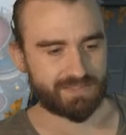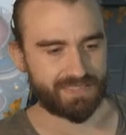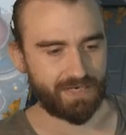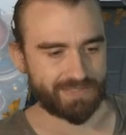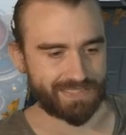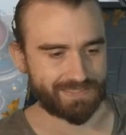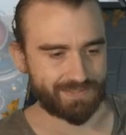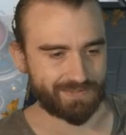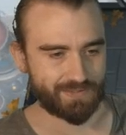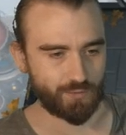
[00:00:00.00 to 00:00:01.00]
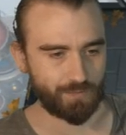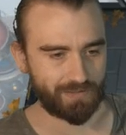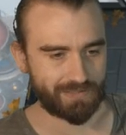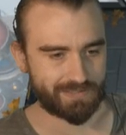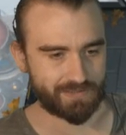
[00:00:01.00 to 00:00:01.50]
They're attacking to the two
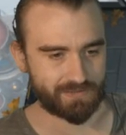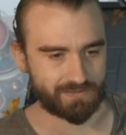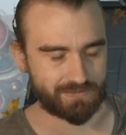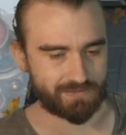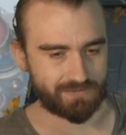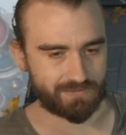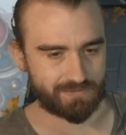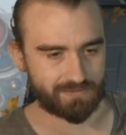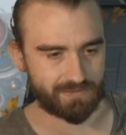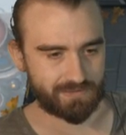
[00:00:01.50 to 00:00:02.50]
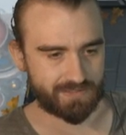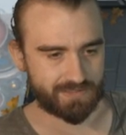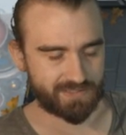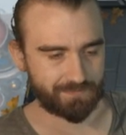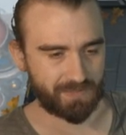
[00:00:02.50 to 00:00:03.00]
man lich though.
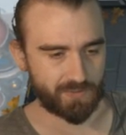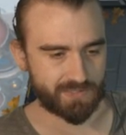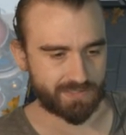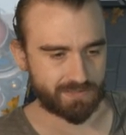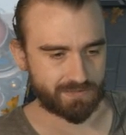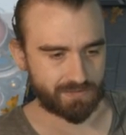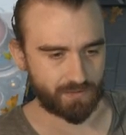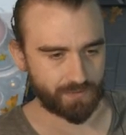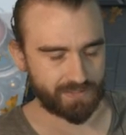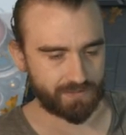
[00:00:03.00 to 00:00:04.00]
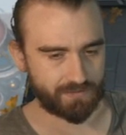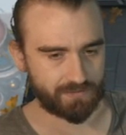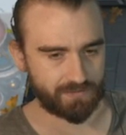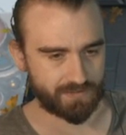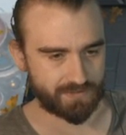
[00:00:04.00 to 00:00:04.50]
Such a boss. He,
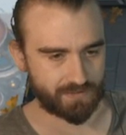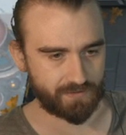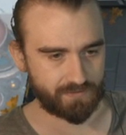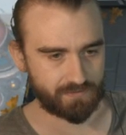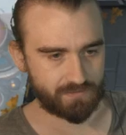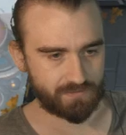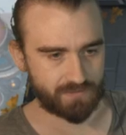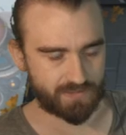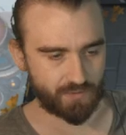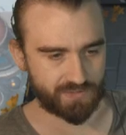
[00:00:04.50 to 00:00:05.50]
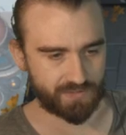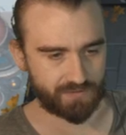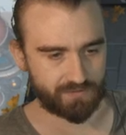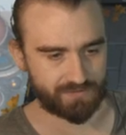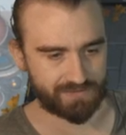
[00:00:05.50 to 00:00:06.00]
he doesn't care. Just goes in there.